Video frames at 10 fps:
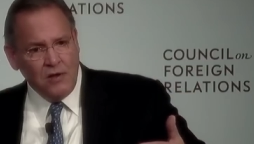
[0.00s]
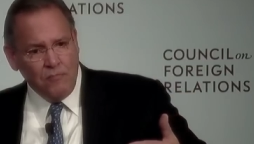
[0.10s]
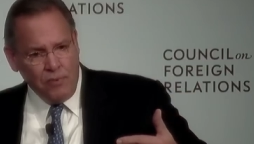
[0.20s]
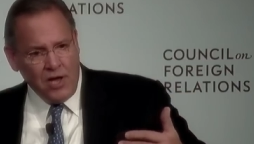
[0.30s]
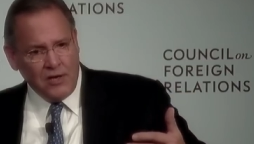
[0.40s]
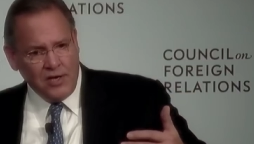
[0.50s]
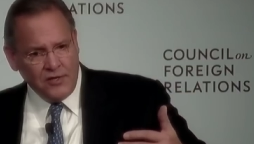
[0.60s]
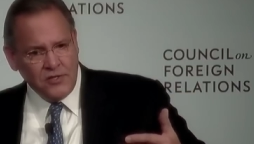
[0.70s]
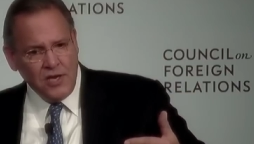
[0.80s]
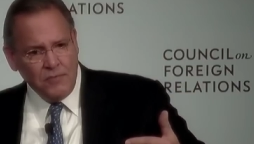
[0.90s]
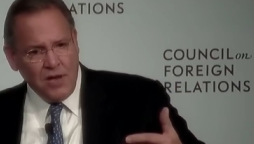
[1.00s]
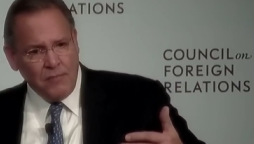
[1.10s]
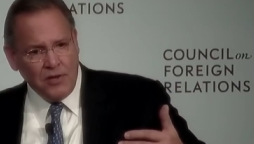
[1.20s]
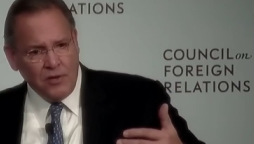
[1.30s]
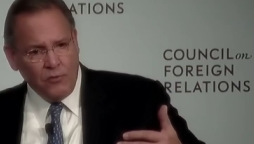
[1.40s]
But at the same time,
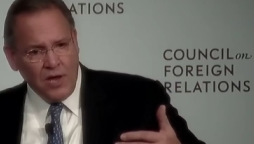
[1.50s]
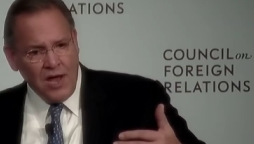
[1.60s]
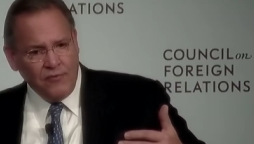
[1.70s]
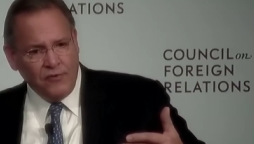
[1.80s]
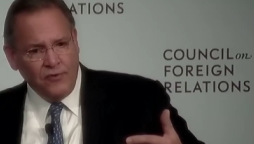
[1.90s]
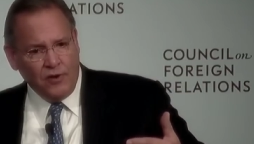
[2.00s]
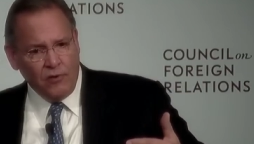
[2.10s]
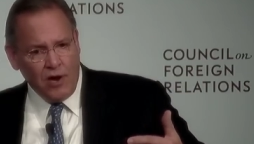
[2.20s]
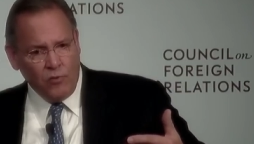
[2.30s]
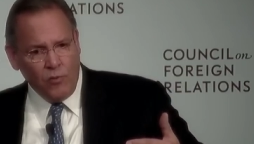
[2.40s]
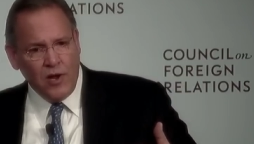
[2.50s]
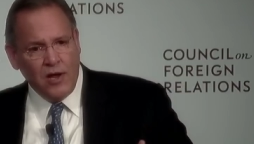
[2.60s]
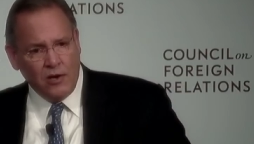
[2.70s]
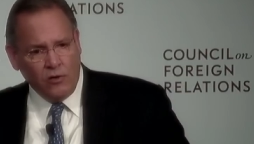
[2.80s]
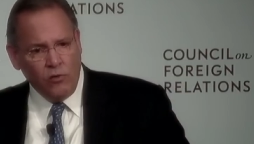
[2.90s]
I think we have to figure out a way
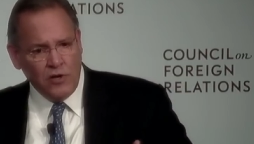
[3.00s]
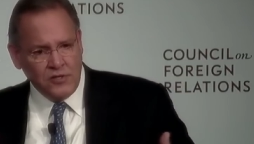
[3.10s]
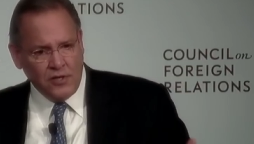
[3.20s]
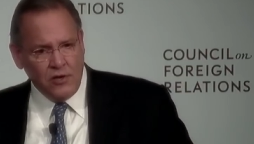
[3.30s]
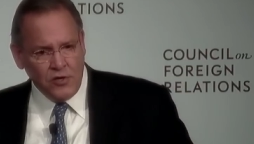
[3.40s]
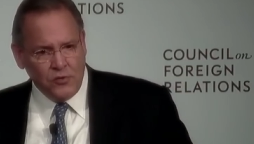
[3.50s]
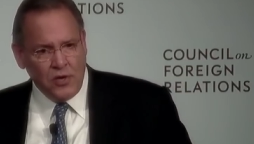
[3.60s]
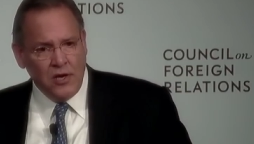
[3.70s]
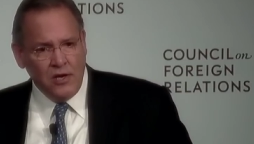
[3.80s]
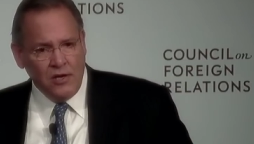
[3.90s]
across the country